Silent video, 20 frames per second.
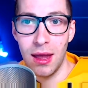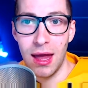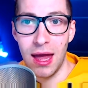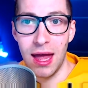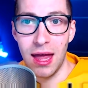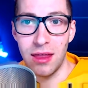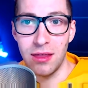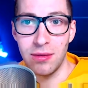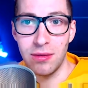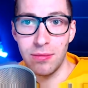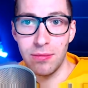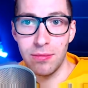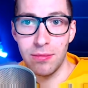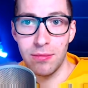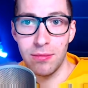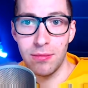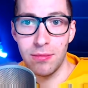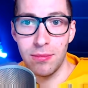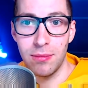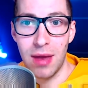and
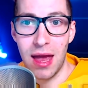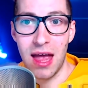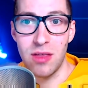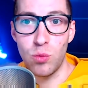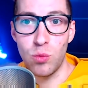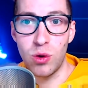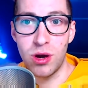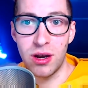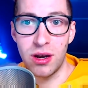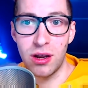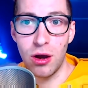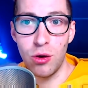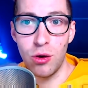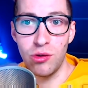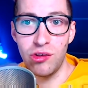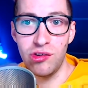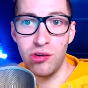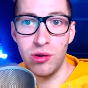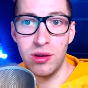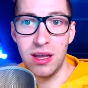and we're going to go
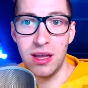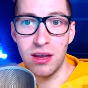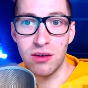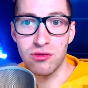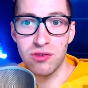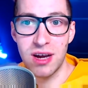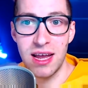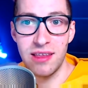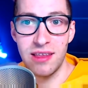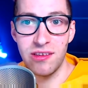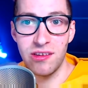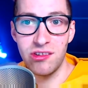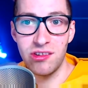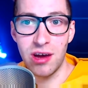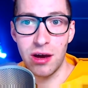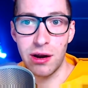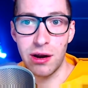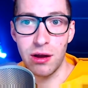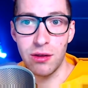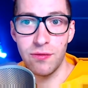to the RAID
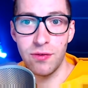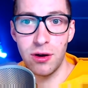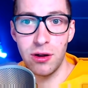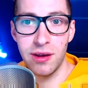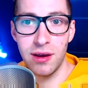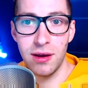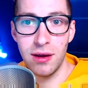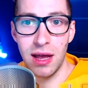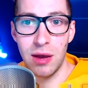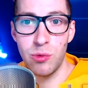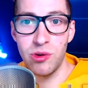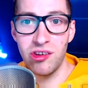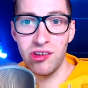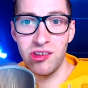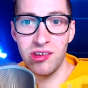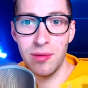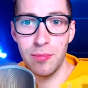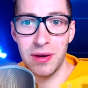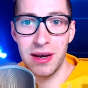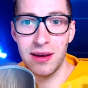shoutout folder and we're just
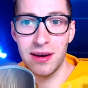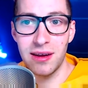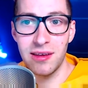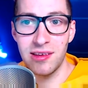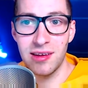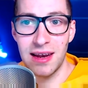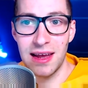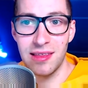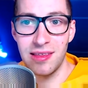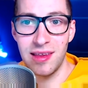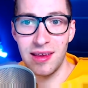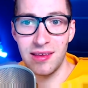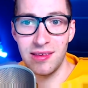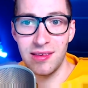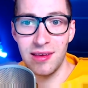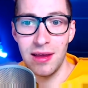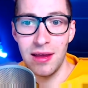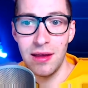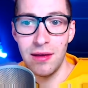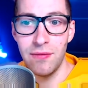simply going to select
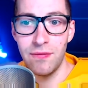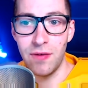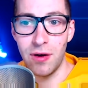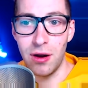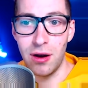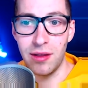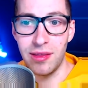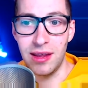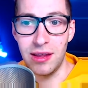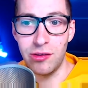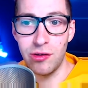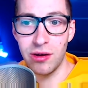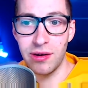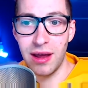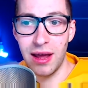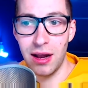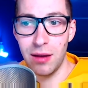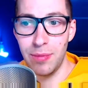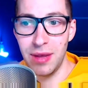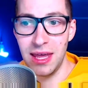this file, the
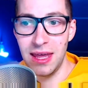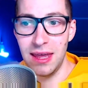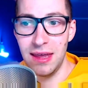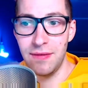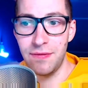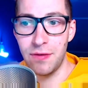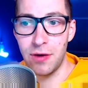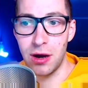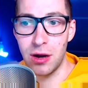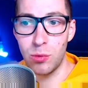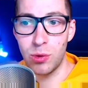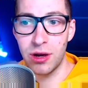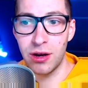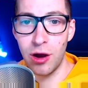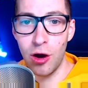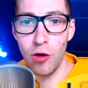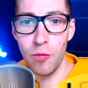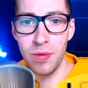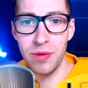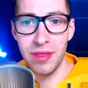.lbe file. We're going
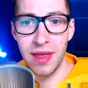to open